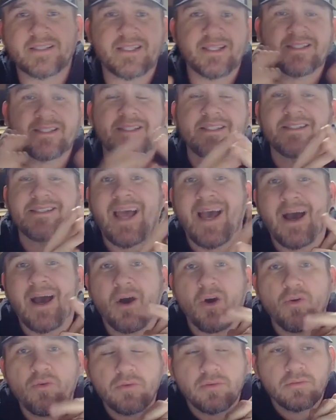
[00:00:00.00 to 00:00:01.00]
this is
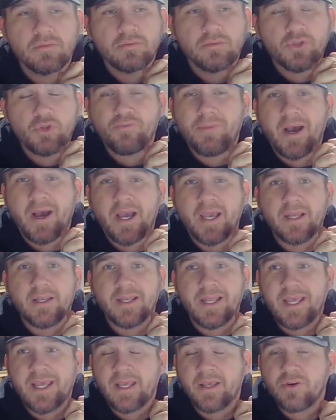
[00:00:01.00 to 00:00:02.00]
how you buy
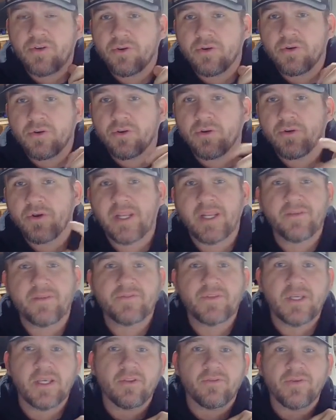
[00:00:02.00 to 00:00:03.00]
land or
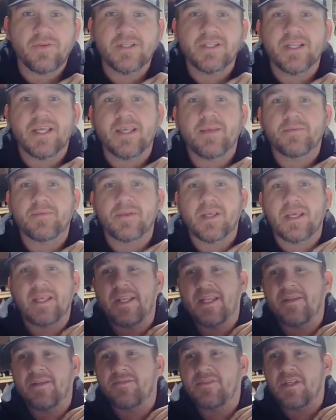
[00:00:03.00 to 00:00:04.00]
NFT, and the reason I keep saying
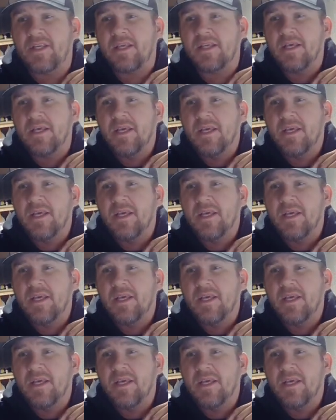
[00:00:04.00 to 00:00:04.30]
NFT